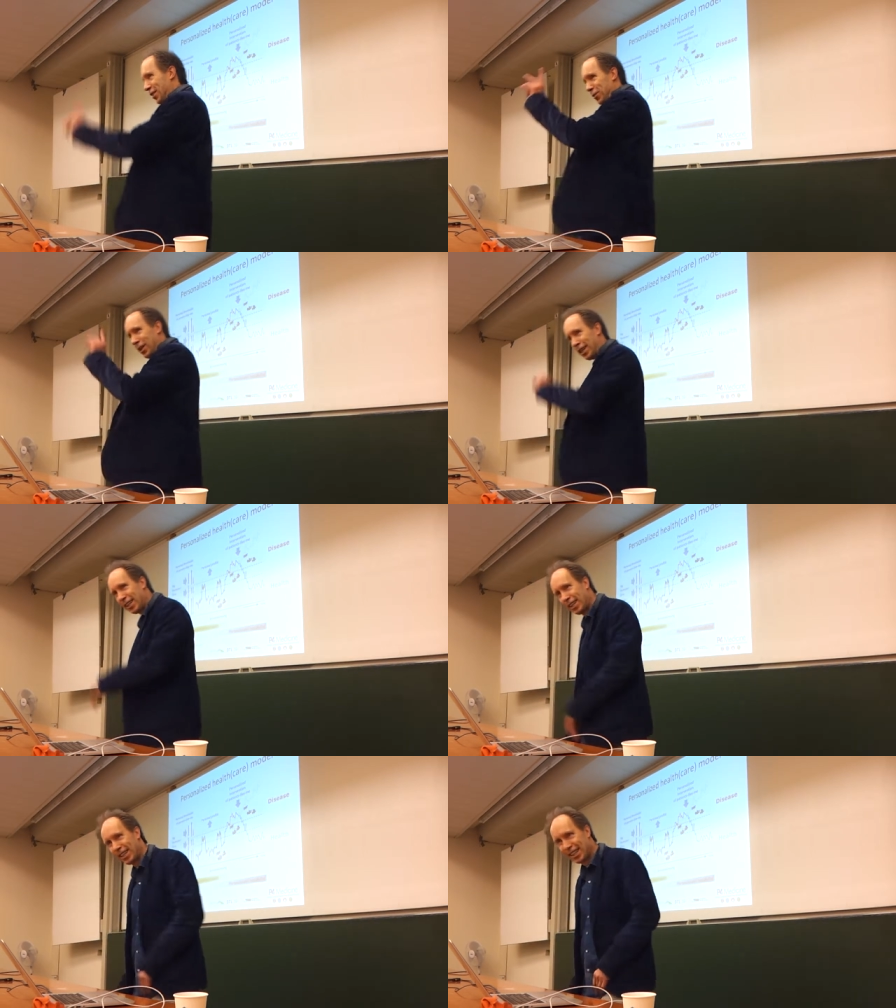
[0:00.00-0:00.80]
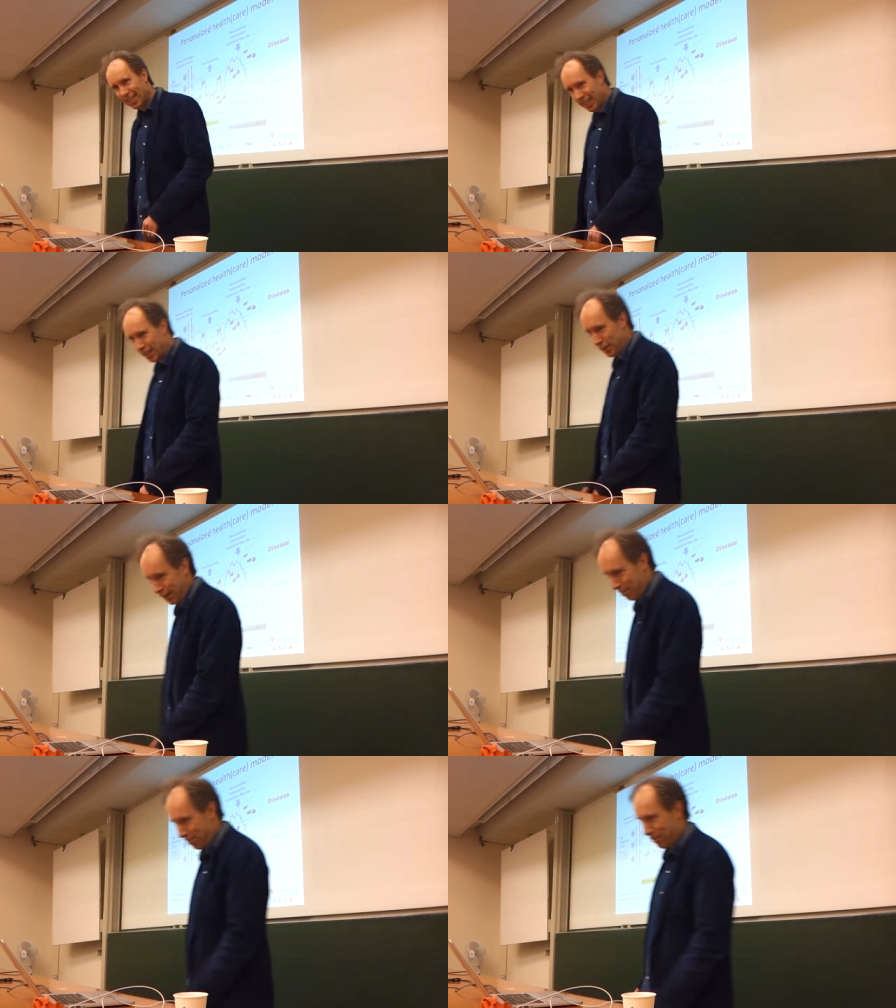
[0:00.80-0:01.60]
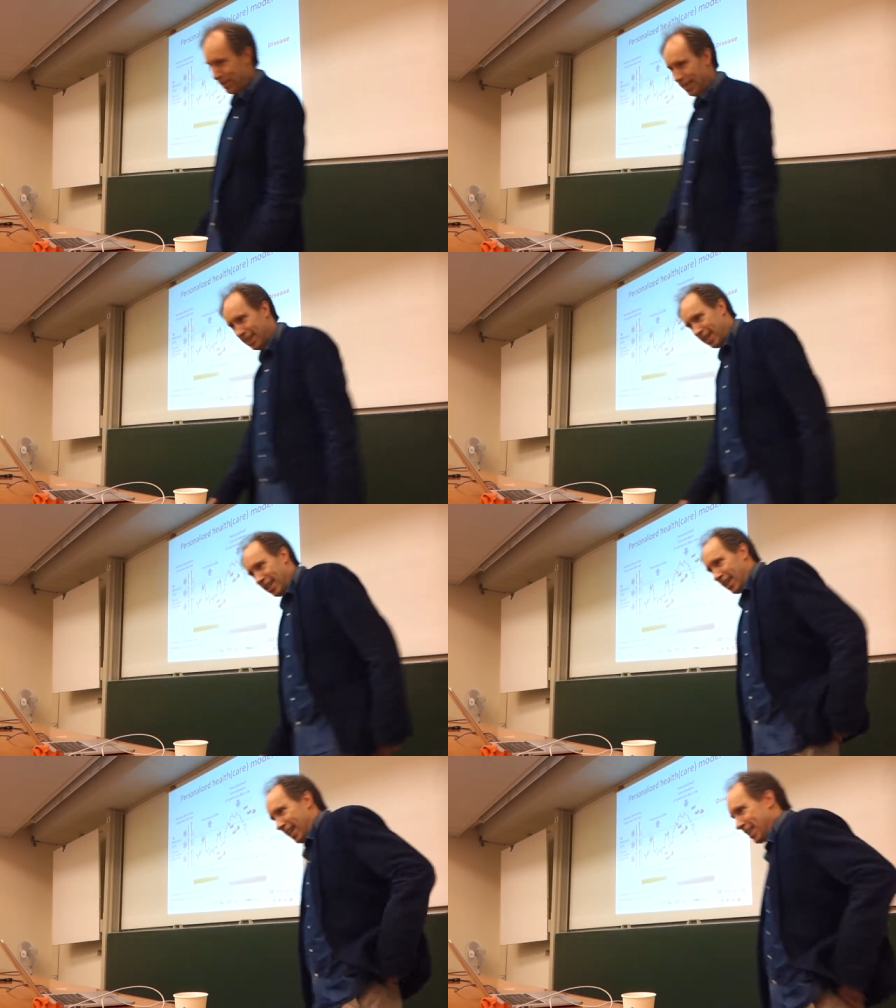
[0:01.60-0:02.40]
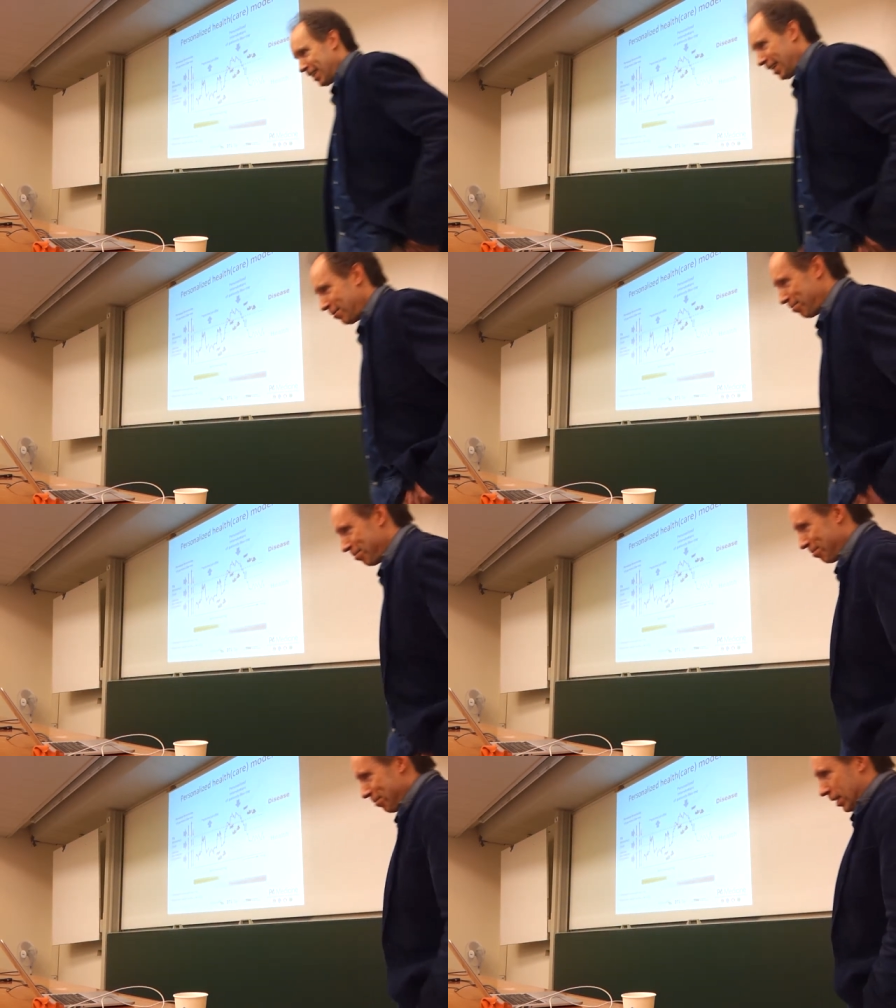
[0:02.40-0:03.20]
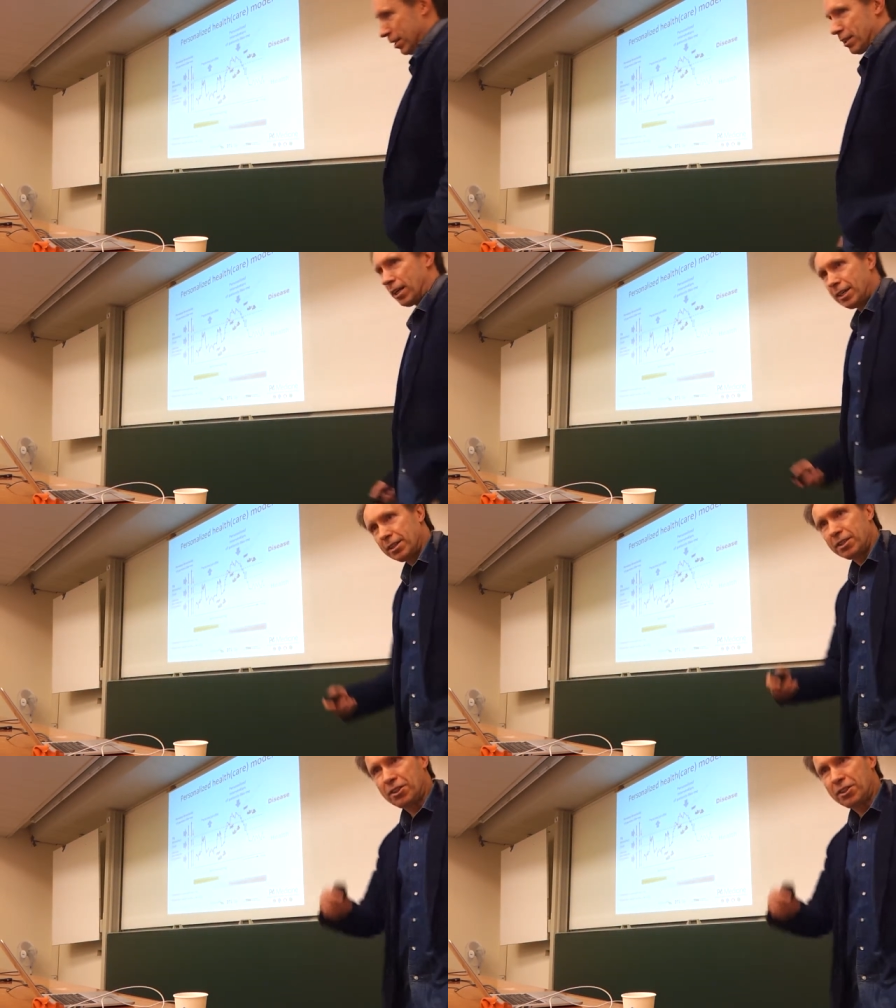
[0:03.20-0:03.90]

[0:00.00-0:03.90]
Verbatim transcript: Go away. Anyway. And um, there are, there's